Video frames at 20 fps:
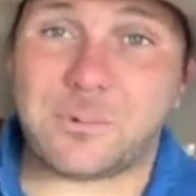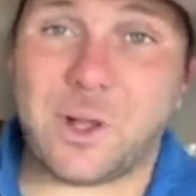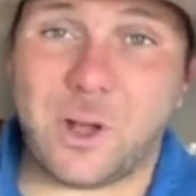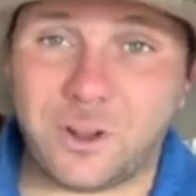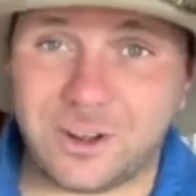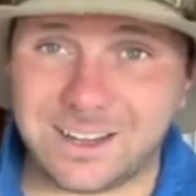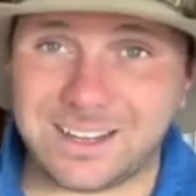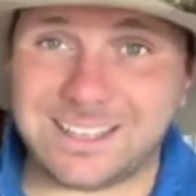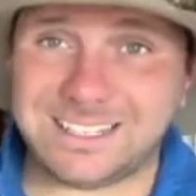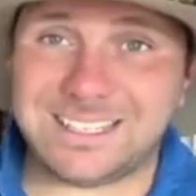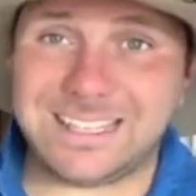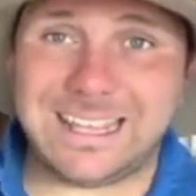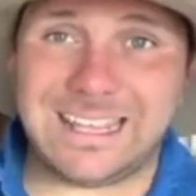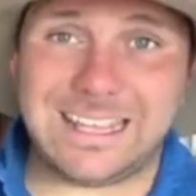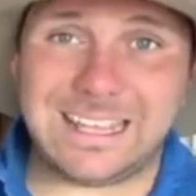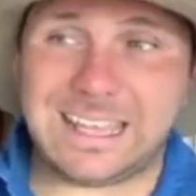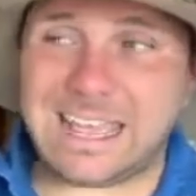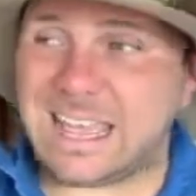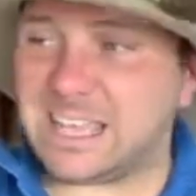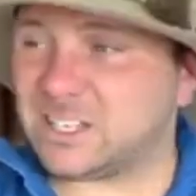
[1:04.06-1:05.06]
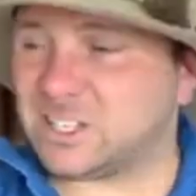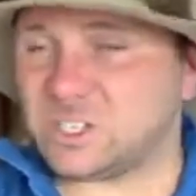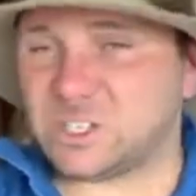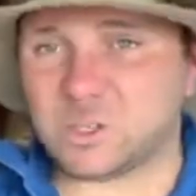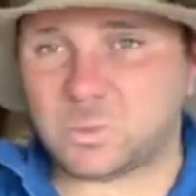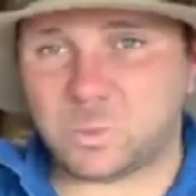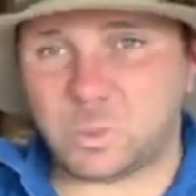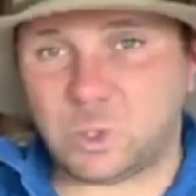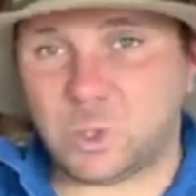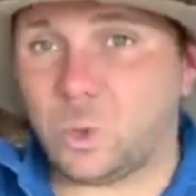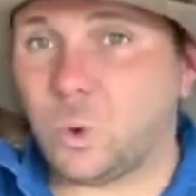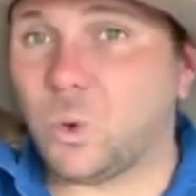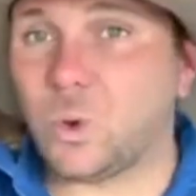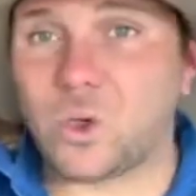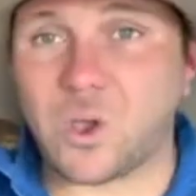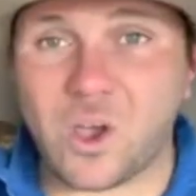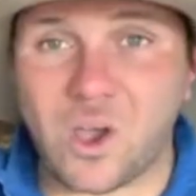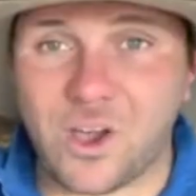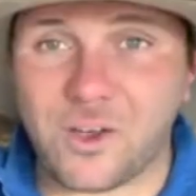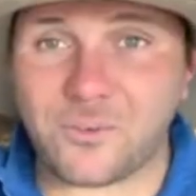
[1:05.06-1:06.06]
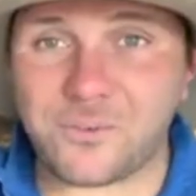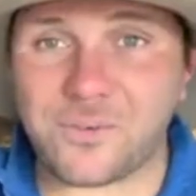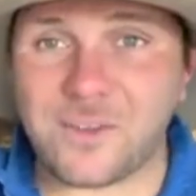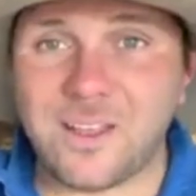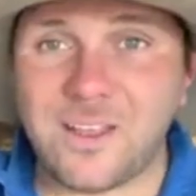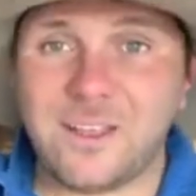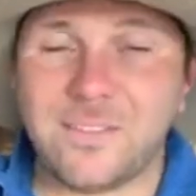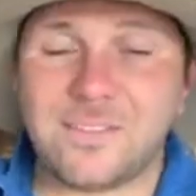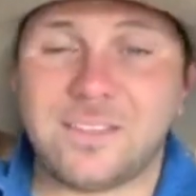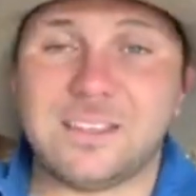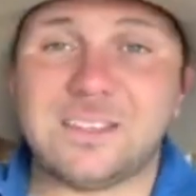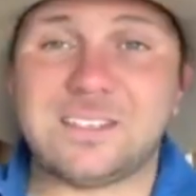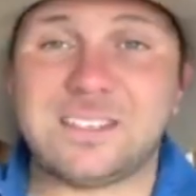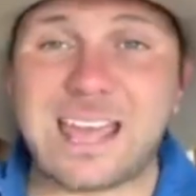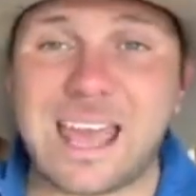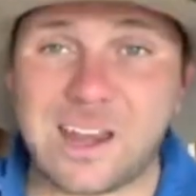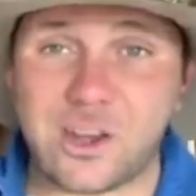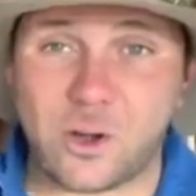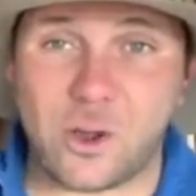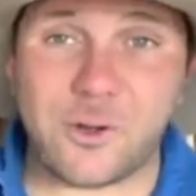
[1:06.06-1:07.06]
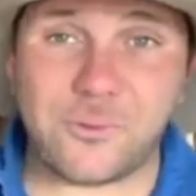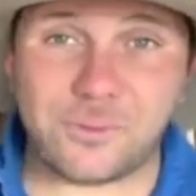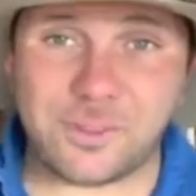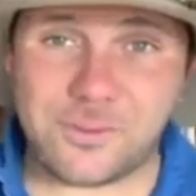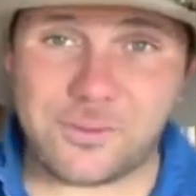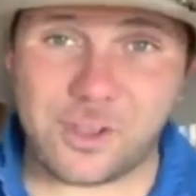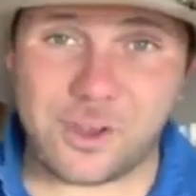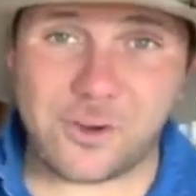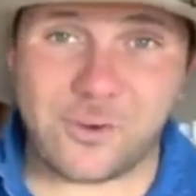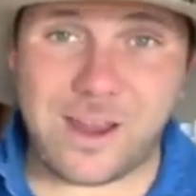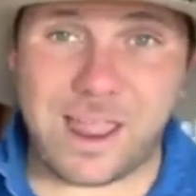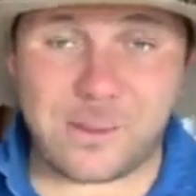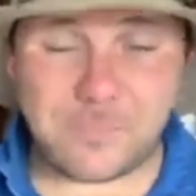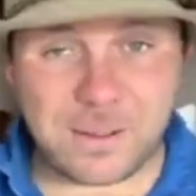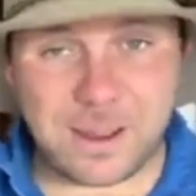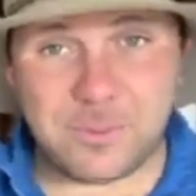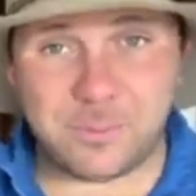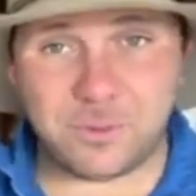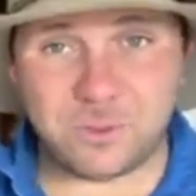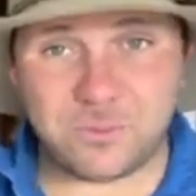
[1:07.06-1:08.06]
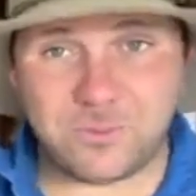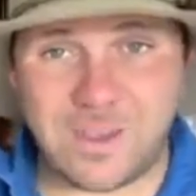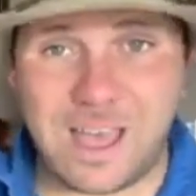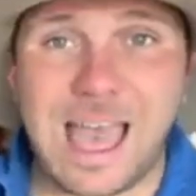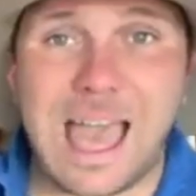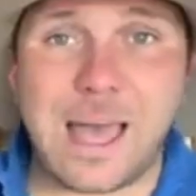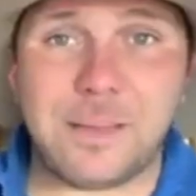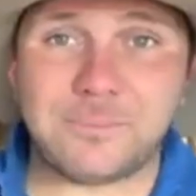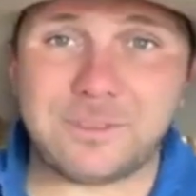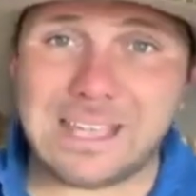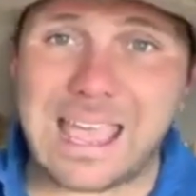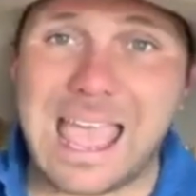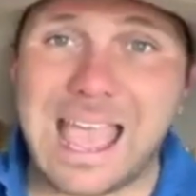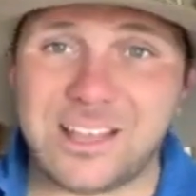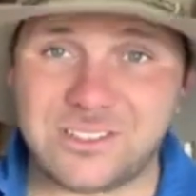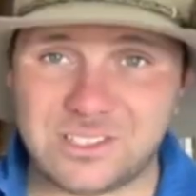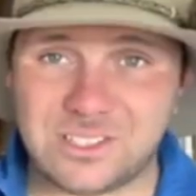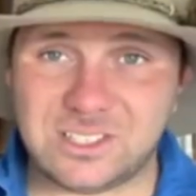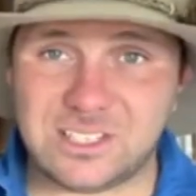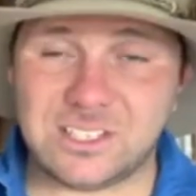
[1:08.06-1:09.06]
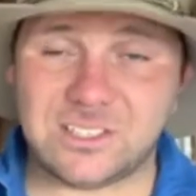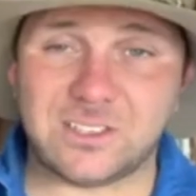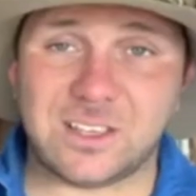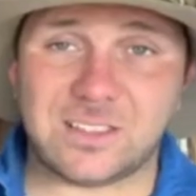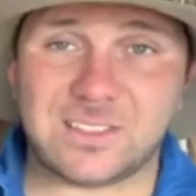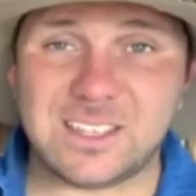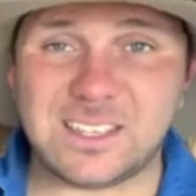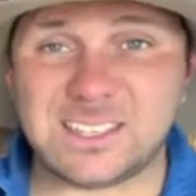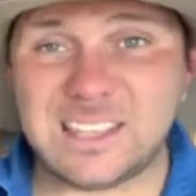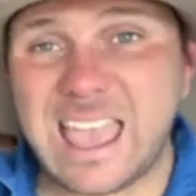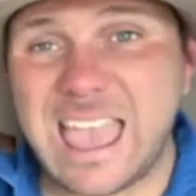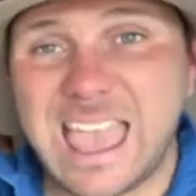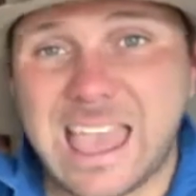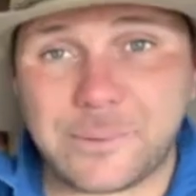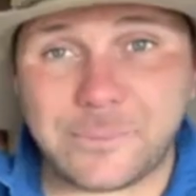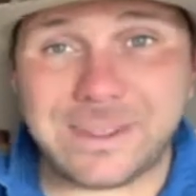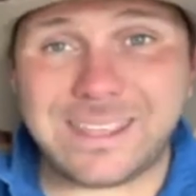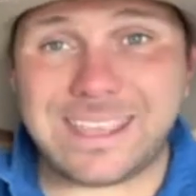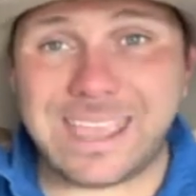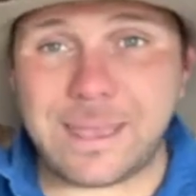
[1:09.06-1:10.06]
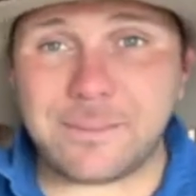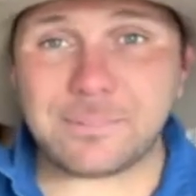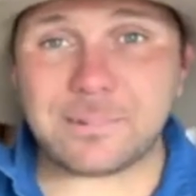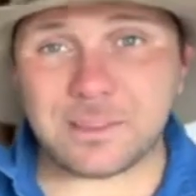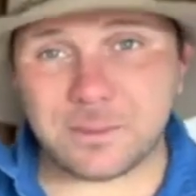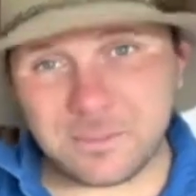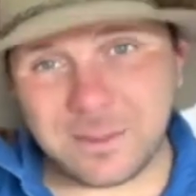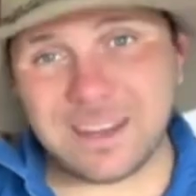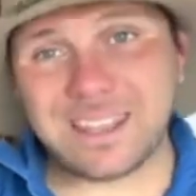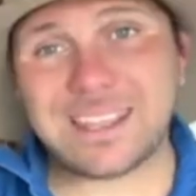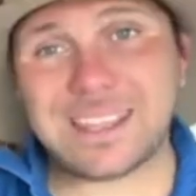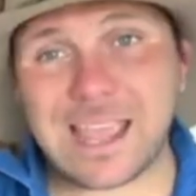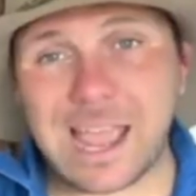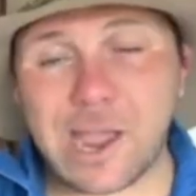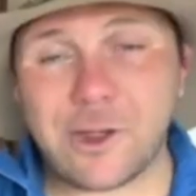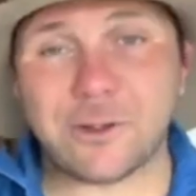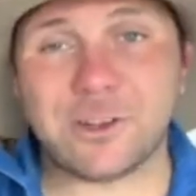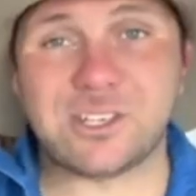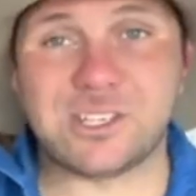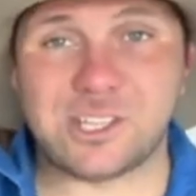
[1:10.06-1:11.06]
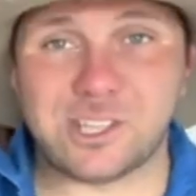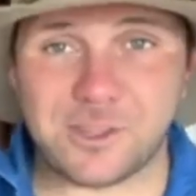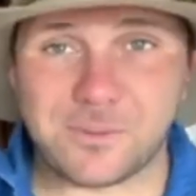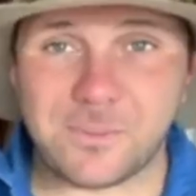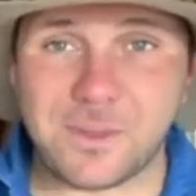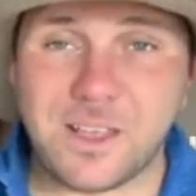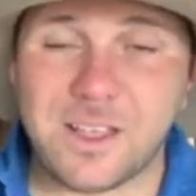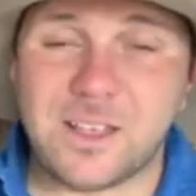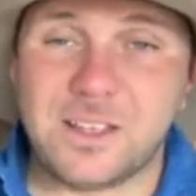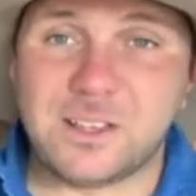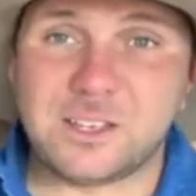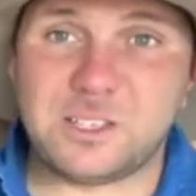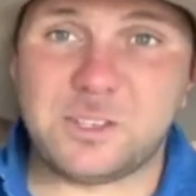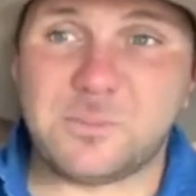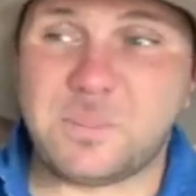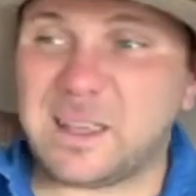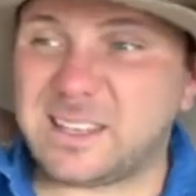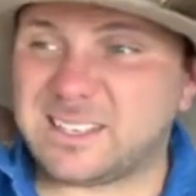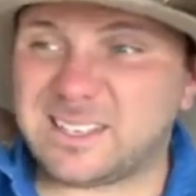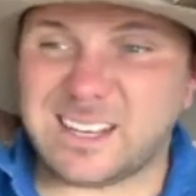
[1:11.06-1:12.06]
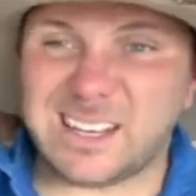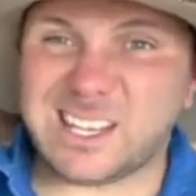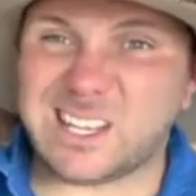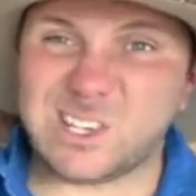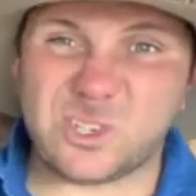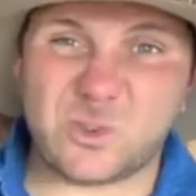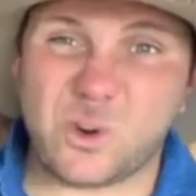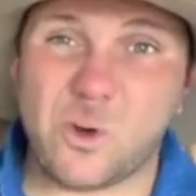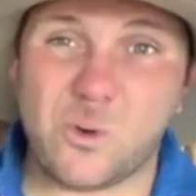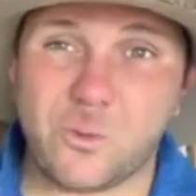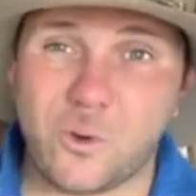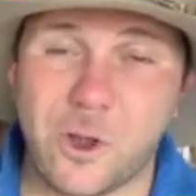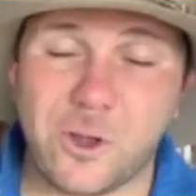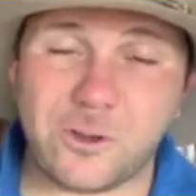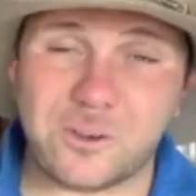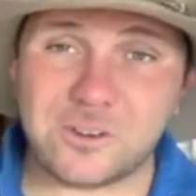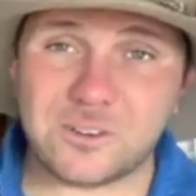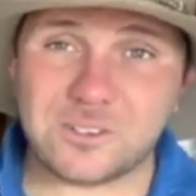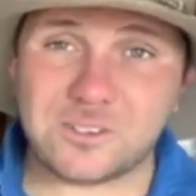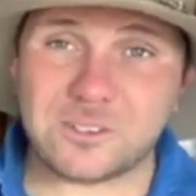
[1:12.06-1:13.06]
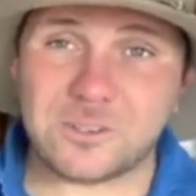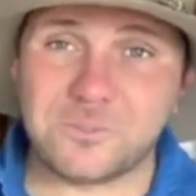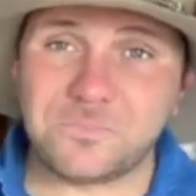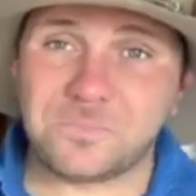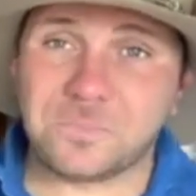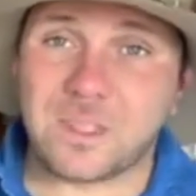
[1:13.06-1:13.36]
colonies here, cats just took off. They started off living around people's farms, houses, things like this, and we kept them and encouraged them to basically control rodents.